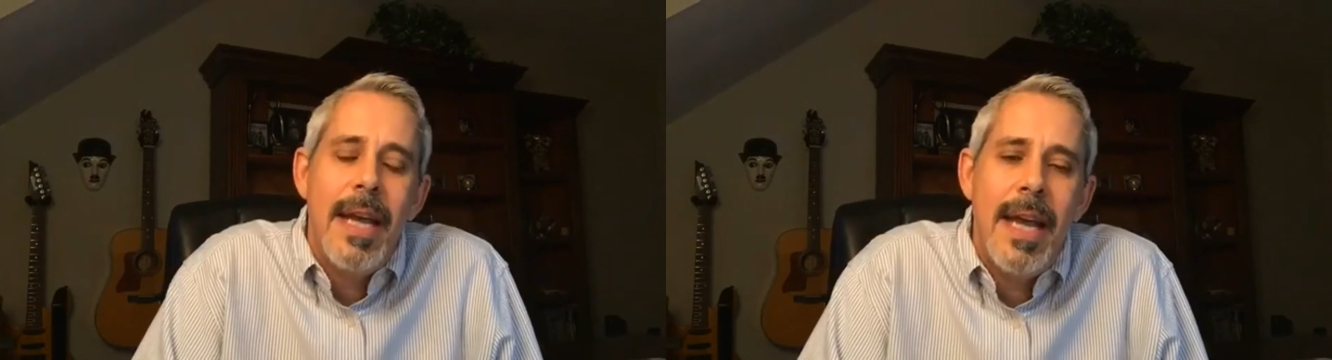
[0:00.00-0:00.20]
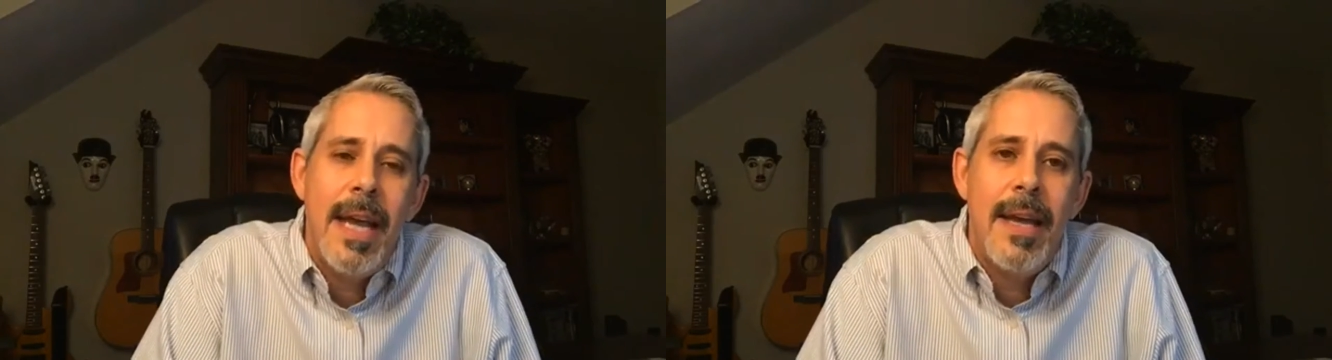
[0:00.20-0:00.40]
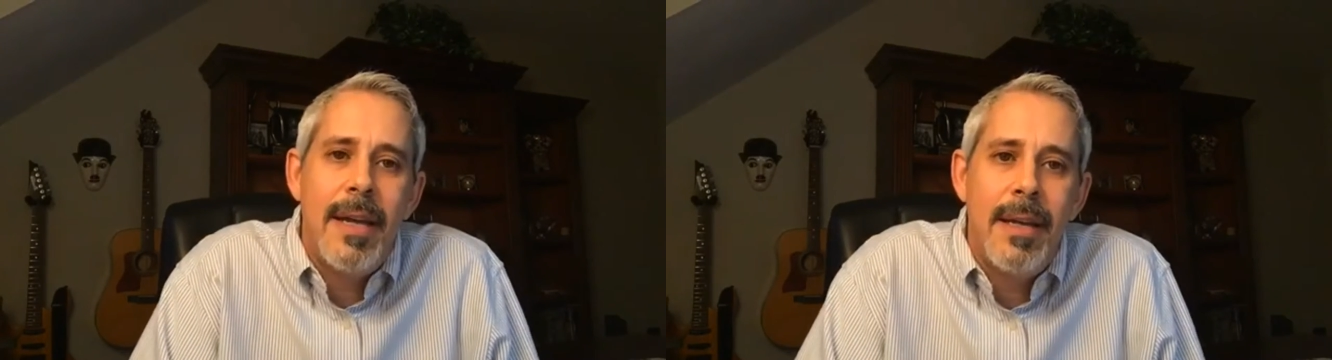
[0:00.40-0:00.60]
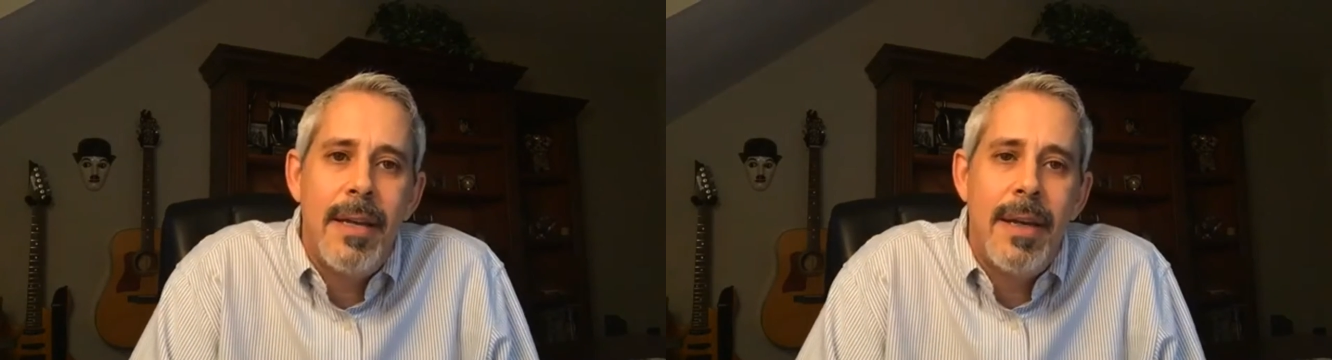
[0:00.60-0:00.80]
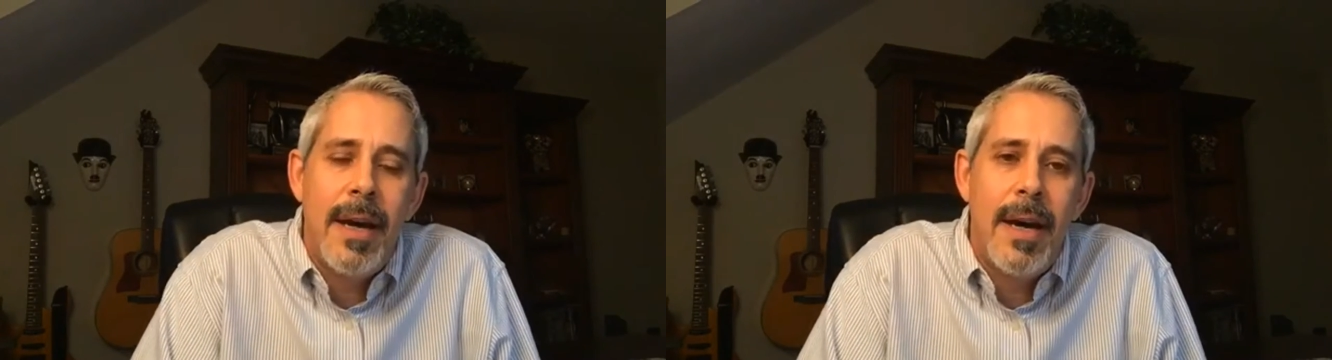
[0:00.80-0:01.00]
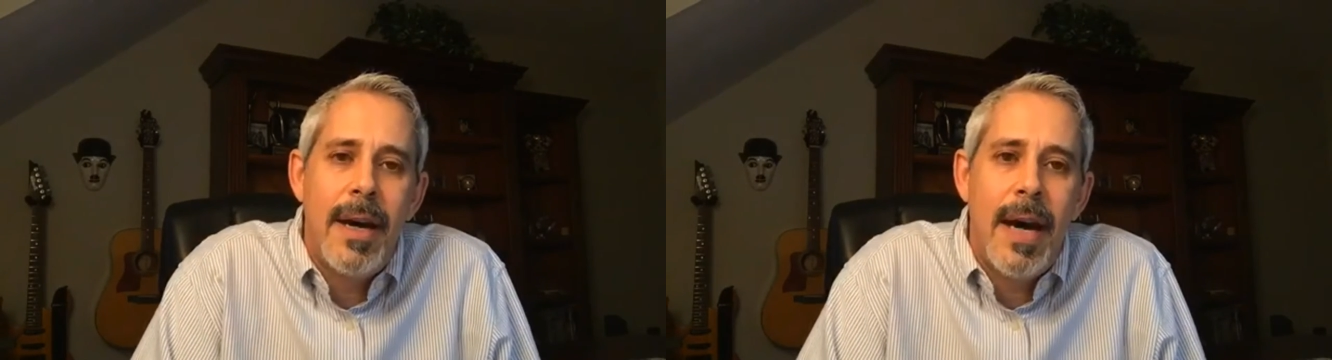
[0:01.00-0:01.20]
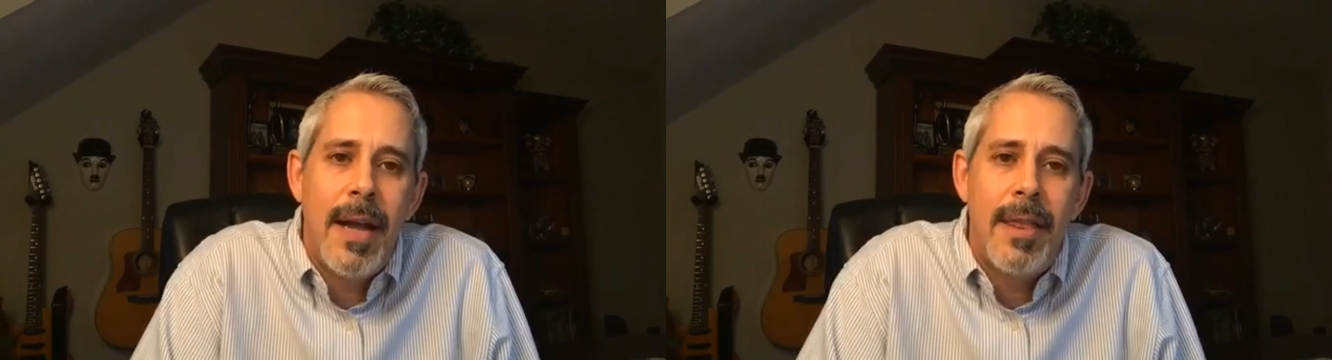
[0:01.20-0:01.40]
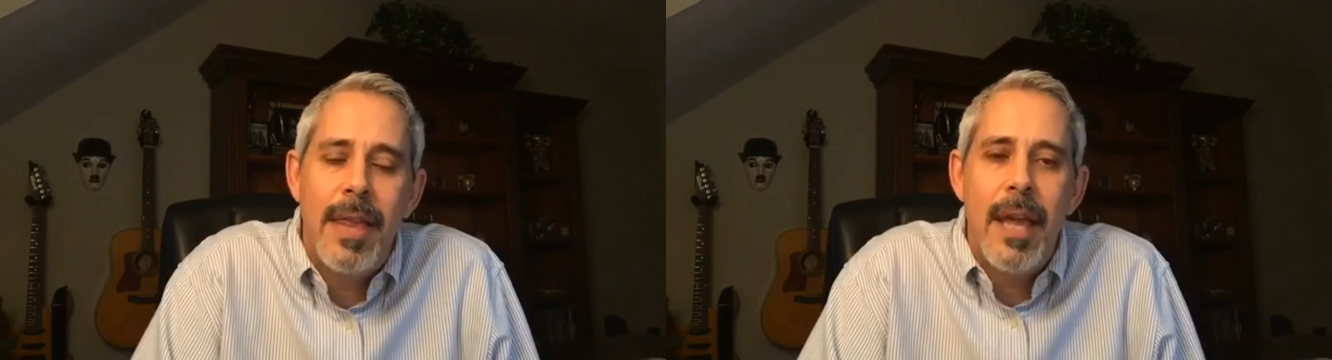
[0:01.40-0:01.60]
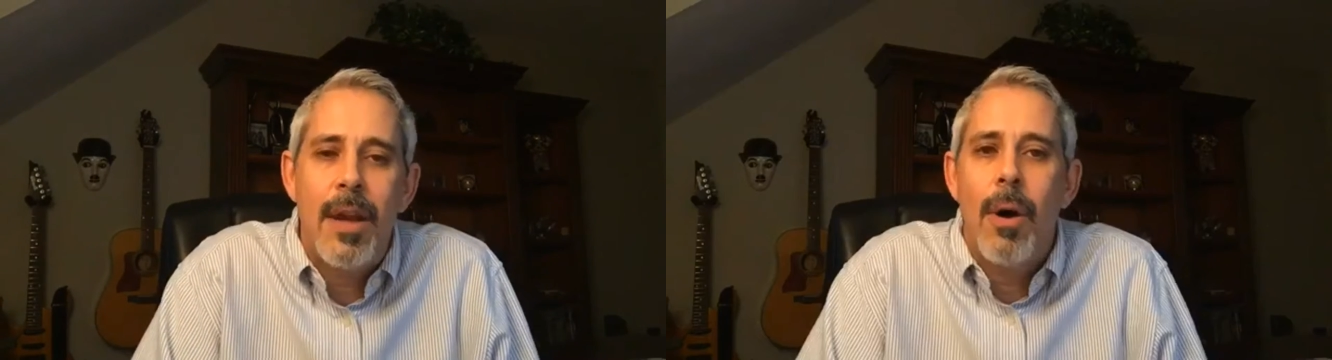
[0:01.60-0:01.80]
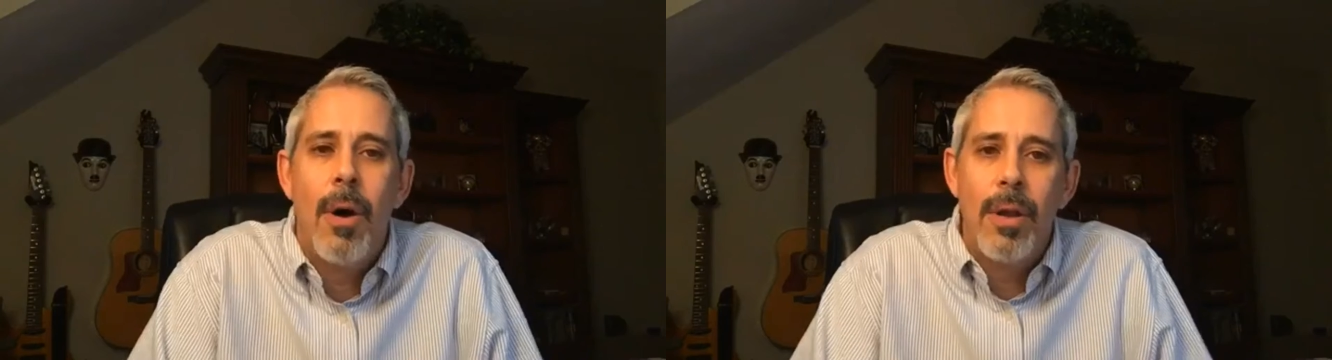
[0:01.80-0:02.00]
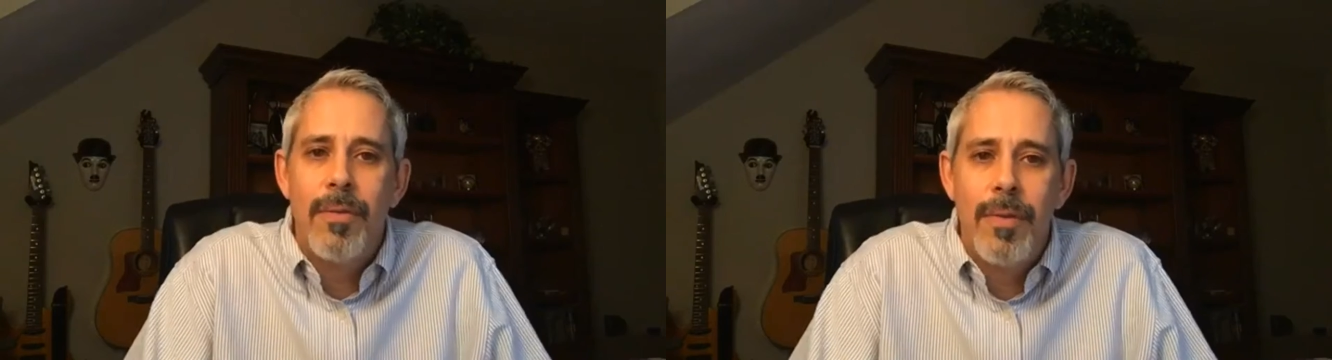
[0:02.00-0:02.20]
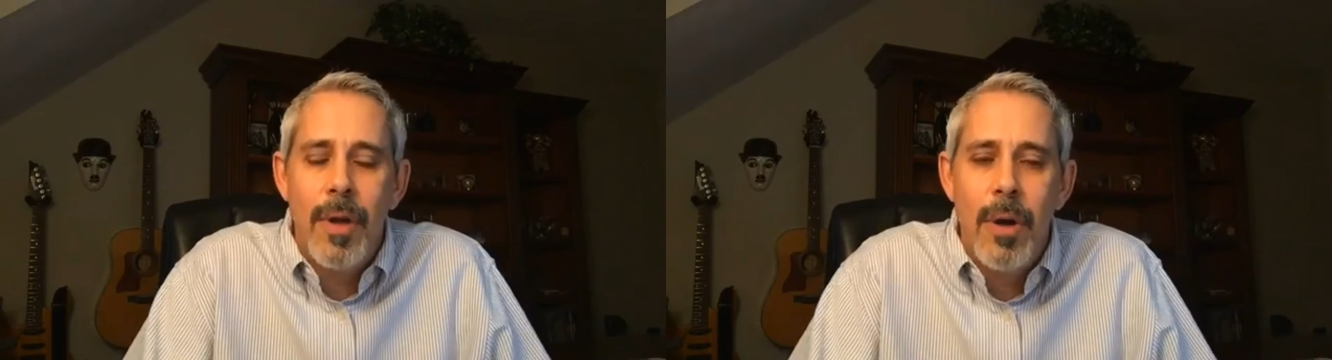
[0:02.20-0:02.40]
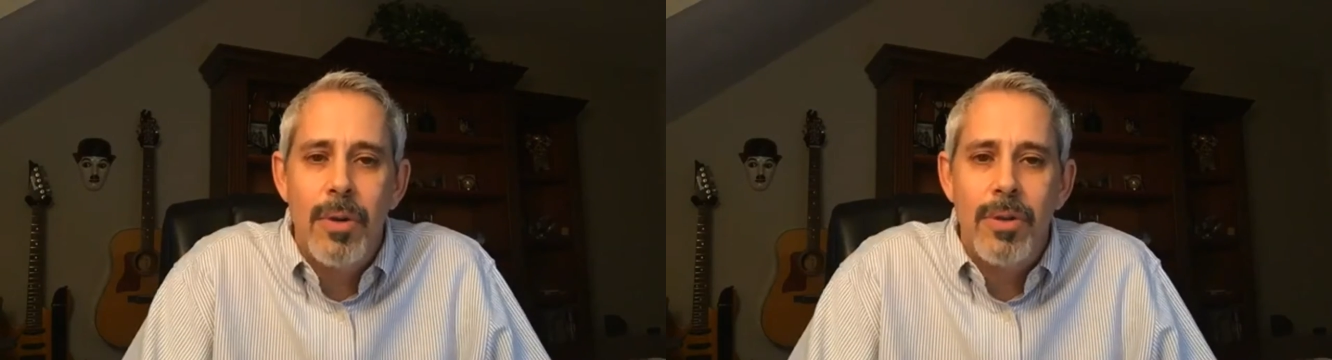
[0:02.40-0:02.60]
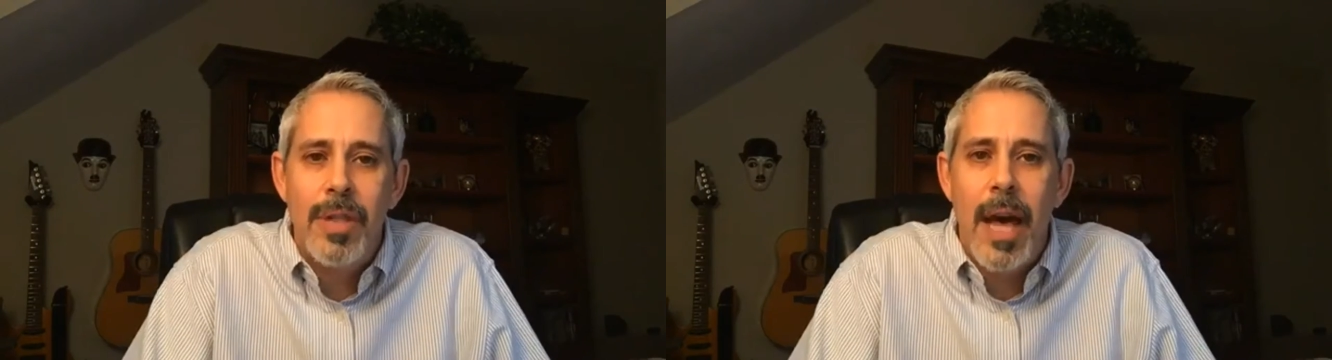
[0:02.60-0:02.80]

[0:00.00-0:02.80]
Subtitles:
And I thank all of those